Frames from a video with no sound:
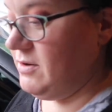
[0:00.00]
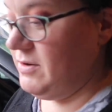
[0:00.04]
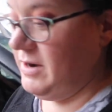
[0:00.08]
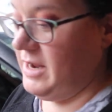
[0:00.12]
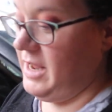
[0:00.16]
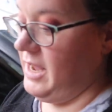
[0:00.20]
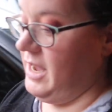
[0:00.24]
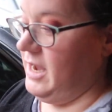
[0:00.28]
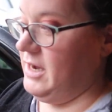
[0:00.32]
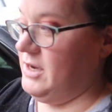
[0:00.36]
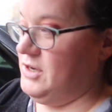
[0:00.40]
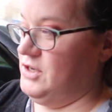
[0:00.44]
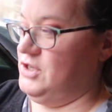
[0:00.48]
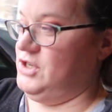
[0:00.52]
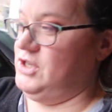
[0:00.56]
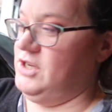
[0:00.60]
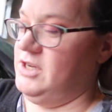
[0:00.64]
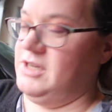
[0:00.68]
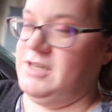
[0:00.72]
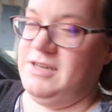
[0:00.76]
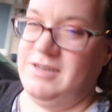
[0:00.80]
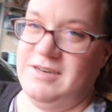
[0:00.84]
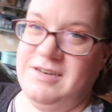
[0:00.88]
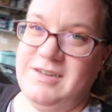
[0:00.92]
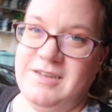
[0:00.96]

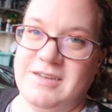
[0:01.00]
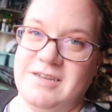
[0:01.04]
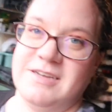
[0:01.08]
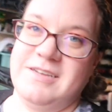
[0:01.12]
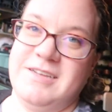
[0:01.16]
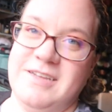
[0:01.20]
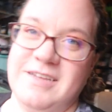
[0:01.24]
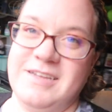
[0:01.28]
reaction.